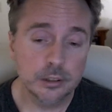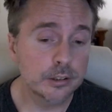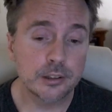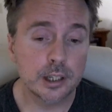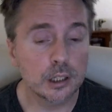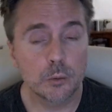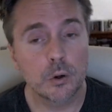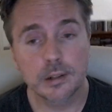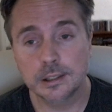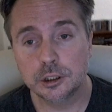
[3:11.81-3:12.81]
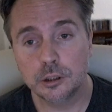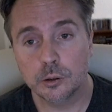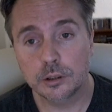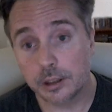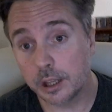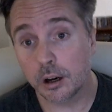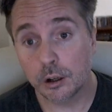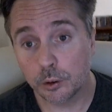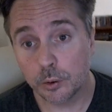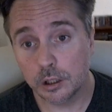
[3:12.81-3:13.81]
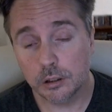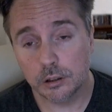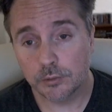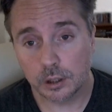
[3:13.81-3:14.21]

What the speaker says: Nintendo won't let you do it. They are doing it